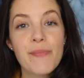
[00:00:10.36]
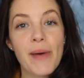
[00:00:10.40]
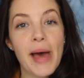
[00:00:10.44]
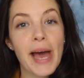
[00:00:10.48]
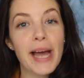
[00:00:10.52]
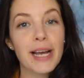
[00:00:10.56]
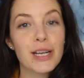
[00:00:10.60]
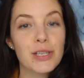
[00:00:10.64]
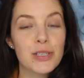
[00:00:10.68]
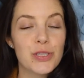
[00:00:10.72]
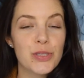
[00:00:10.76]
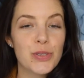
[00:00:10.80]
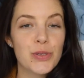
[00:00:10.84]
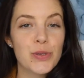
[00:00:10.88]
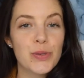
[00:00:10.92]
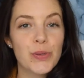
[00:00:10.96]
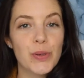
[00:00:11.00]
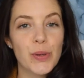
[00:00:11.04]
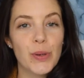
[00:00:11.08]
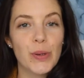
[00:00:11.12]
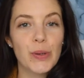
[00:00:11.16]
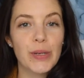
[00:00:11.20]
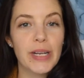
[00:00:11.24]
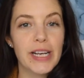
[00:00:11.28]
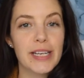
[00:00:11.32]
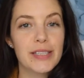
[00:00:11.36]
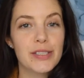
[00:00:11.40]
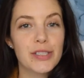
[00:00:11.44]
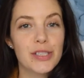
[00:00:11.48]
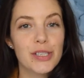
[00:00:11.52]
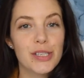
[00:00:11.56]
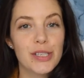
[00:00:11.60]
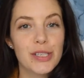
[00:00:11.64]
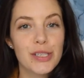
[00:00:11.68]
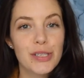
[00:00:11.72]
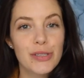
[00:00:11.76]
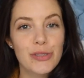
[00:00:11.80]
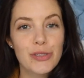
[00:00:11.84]
back to the Whole
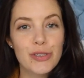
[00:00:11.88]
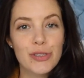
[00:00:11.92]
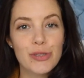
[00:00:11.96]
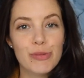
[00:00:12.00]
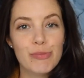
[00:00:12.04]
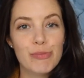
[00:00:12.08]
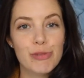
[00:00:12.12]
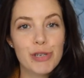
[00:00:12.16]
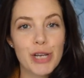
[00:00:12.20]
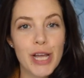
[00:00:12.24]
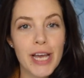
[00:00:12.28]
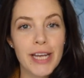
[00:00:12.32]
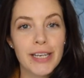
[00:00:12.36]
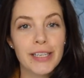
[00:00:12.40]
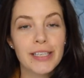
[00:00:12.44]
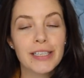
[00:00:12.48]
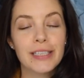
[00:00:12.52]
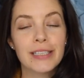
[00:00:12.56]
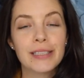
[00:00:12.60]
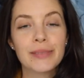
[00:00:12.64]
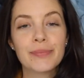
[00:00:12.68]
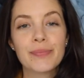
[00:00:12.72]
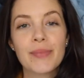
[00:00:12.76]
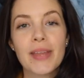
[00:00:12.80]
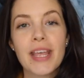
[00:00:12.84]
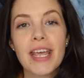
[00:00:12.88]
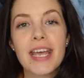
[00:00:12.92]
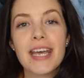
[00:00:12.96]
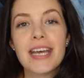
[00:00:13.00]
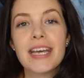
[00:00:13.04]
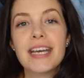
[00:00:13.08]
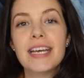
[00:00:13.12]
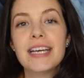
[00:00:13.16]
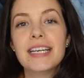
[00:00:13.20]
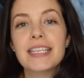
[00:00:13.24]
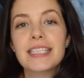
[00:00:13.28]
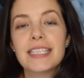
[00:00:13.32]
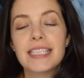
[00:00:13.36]
Dancer YouTube channel.
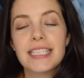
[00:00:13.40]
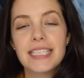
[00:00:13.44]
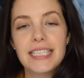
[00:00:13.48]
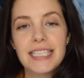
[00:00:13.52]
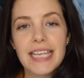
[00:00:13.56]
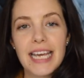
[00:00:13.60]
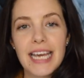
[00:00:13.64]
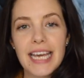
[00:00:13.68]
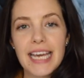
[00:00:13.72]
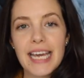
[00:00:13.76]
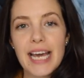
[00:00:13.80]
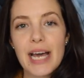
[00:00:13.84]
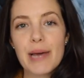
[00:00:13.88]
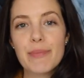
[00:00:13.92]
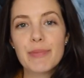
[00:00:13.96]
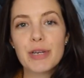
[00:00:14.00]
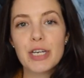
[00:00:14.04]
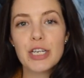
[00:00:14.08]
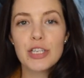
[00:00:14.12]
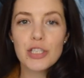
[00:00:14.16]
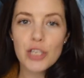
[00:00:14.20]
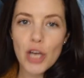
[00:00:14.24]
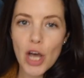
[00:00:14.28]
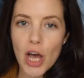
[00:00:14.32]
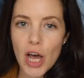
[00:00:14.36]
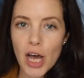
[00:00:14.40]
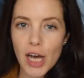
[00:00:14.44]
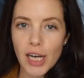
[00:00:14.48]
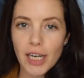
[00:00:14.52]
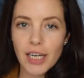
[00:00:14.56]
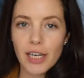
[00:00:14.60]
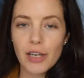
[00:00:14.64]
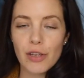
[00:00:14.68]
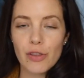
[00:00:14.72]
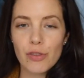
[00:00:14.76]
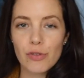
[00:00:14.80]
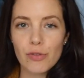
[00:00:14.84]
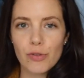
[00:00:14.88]
Today I'm going to
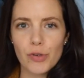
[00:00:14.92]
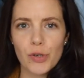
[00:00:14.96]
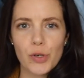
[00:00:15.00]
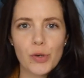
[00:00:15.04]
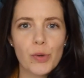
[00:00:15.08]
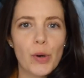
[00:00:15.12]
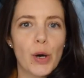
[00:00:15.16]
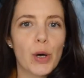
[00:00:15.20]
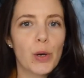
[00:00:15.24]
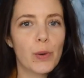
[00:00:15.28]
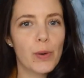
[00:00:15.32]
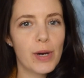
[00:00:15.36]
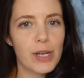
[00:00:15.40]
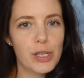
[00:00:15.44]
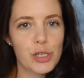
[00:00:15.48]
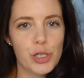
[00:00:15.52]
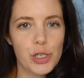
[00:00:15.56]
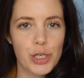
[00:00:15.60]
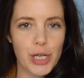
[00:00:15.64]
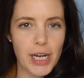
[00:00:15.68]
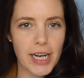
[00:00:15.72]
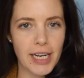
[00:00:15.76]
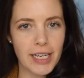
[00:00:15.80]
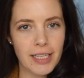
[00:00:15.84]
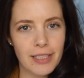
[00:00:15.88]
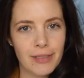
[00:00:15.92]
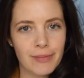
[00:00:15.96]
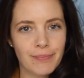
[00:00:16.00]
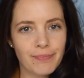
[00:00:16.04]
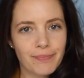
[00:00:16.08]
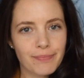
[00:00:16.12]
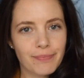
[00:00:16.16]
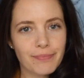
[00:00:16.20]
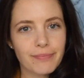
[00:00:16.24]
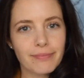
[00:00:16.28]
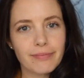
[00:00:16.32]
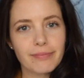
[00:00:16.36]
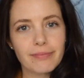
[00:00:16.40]
talk through a question
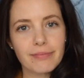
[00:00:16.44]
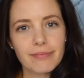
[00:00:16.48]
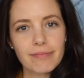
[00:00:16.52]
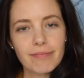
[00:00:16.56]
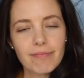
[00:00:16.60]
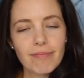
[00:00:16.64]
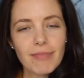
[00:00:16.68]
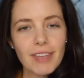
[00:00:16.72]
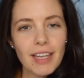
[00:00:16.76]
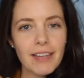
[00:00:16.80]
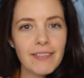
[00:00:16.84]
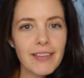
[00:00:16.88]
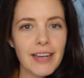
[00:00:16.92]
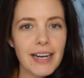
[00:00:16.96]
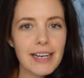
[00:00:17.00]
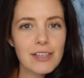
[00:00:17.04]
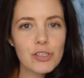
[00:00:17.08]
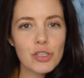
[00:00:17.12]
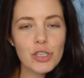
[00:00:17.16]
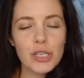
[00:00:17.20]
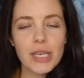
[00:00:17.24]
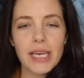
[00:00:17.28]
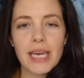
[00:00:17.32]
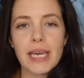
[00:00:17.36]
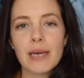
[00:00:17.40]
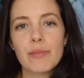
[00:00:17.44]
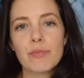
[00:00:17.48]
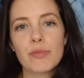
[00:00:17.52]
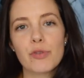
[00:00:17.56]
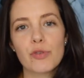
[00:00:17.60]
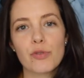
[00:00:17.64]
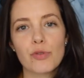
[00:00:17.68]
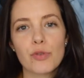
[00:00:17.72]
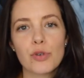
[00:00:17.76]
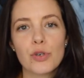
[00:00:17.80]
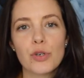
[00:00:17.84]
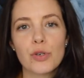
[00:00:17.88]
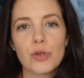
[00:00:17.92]
that actually came
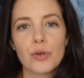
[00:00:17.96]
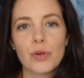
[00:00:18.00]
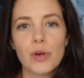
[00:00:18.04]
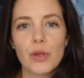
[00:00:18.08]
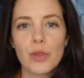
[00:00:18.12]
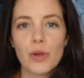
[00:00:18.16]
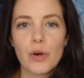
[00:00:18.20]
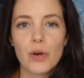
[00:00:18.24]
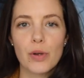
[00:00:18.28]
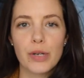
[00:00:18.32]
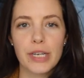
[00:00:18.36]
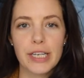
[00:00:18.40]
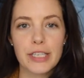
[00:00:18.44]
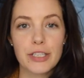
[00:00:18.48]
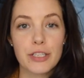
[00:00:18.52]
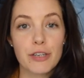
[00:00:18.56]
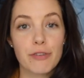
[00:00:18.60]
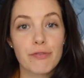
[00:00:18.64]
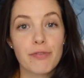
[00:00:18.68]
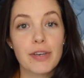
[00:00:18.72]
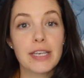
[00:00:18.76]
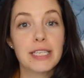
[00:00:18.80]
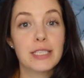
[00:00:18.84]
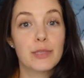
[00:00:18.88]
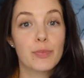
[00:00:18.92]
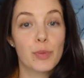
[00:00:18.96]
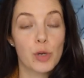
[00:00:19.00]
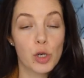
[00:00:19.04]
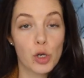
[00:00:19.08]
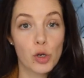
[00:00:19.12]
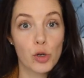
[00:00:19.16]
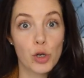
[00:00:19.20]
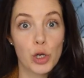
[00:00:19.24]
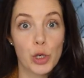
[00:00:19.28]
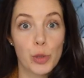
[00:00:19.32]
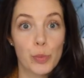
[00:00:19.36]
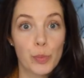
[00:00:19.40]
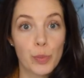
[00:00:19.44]
through the Whole Dancer Facebook
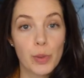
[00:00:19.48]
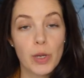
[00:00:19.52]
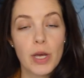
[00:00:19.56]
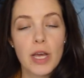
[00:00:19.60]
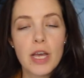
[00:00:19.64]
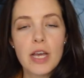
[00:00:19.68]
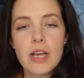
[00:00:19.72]
group.